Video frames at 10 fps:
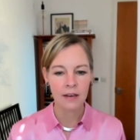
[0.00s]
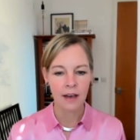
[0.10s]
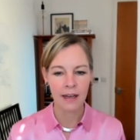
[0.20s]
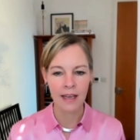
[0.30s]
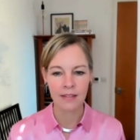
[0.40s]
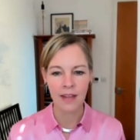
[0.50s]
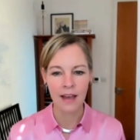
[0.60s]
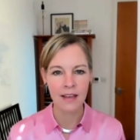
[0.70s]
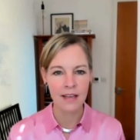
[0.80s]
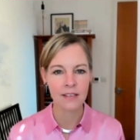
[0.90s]
again,
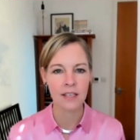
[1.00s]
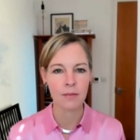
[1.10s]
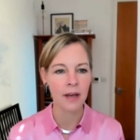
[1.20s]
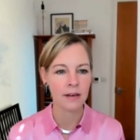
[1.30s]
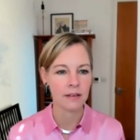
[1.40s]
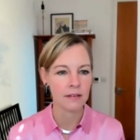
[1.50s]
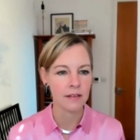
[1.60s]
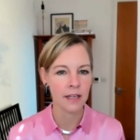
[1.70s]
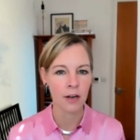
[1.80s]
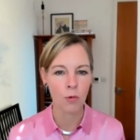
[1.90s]
that easy button,
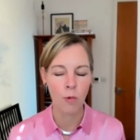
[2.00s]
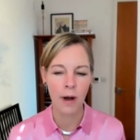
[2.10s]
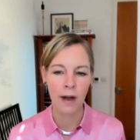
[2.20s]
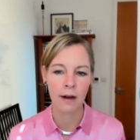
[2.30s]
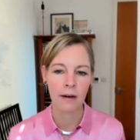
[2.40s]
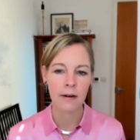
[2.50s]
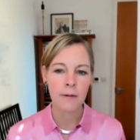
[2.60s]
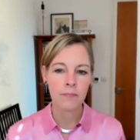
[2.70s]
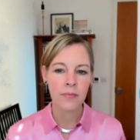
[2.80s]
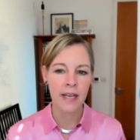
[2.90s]
you know, where
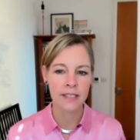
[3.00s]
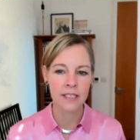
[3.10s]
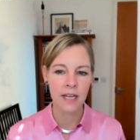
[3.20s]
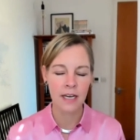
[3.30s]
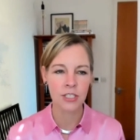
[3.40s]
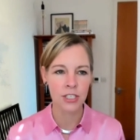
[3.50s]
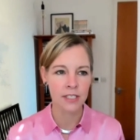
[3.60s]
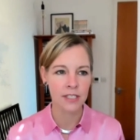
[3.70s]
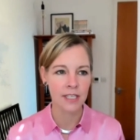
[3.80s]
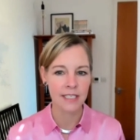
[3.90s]
it's not
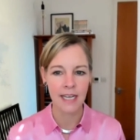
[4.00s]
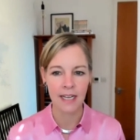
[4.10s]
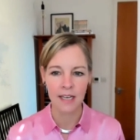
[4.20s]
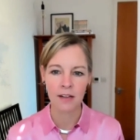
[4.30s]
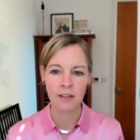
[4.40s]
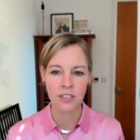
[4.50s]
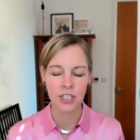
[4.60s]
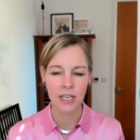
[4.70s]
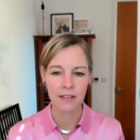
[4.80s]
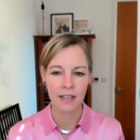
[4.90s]
just the
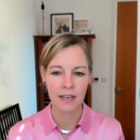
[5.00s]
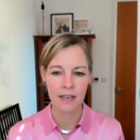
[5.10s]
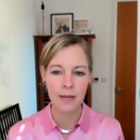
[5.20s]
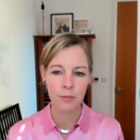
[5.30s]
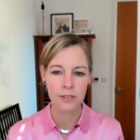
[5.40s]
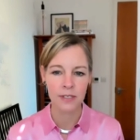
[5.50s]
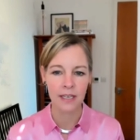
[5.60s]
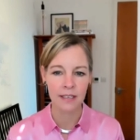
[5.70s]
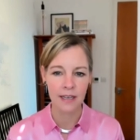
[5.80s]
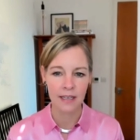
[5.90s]
technology that enables
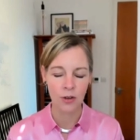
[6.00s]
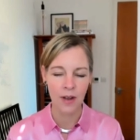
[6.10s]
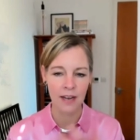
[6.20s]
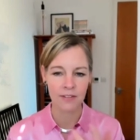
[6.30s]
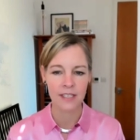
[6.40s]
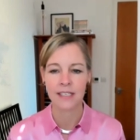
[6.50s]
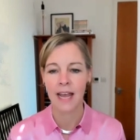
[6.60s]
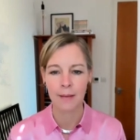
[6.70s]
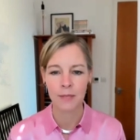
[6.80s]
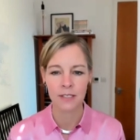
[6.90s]
it and you have this
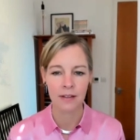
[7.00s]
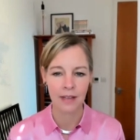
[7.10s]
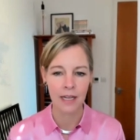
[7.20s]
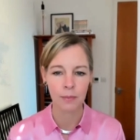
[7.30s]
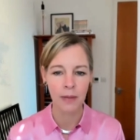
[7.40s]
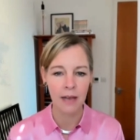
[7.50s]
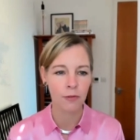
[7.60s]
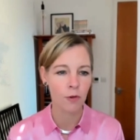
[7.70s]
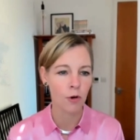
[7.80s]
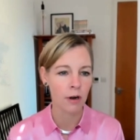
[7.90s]
Amazon like
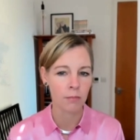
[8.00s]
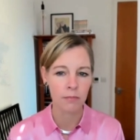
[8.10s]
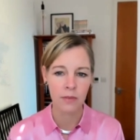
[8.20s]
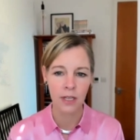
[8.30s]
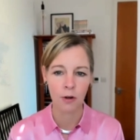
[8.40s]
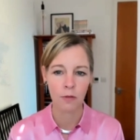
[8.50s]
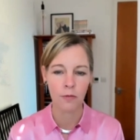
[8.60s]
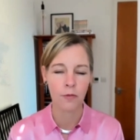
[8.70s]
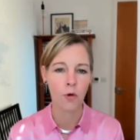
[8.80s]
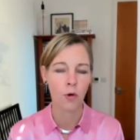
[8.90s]
platform, you know,
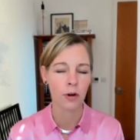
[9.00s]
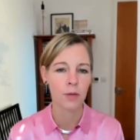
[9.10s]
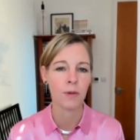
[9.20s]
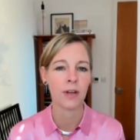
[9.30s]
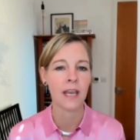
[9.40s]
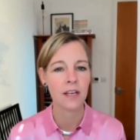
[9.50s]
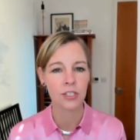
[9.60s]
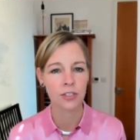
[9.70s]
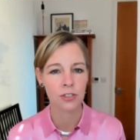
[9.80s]
for communication